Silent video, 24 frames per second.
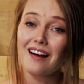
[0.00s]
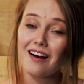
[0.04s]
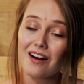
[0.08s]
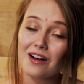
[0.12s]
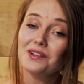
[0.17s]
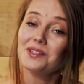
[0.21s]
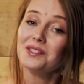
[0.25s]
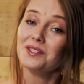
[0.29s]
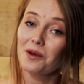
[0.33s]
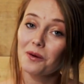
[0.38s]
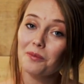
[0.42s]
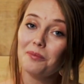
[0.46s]

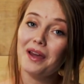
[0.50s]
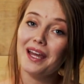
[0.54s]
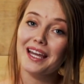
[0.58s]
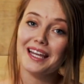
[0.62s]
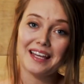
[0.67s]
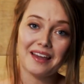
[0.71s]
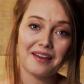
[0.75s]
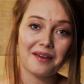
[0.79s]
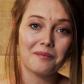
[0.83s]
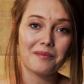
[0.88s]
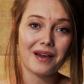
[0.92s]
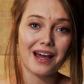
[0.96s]
also
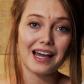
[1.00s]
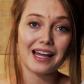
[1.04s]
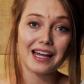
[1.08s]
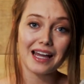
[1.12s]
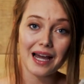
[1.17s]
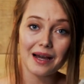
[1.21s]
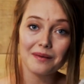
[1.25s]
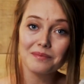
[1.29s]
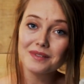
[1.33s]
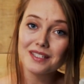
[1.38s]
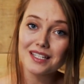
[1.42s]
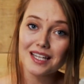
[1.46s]
picking back
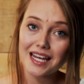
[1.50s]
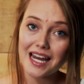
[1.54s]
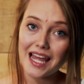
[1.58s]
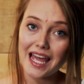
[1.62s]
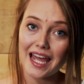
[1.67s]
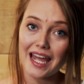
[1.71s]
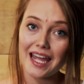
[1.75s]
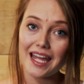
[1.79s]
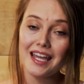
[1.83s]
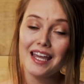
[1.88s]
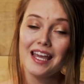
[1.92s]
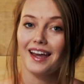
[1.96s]
up
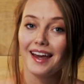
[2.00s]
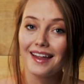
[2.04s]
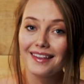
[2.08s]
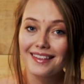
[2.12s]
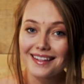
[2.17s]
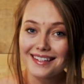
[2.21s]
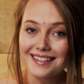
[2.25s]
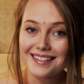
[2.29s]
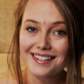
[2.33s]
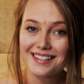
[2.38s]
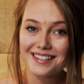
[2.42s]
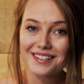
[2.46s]
today, and
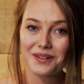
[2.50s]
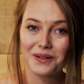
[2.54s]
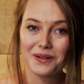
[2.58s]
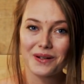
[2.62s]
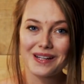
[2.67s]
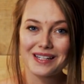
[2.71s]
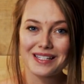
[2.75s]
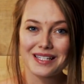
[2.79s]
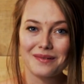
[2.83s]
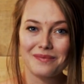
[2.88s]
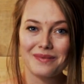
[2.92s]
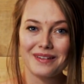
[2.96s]
this is
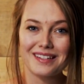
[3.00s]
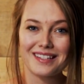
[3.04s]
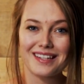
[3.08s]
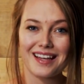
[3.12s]
going to be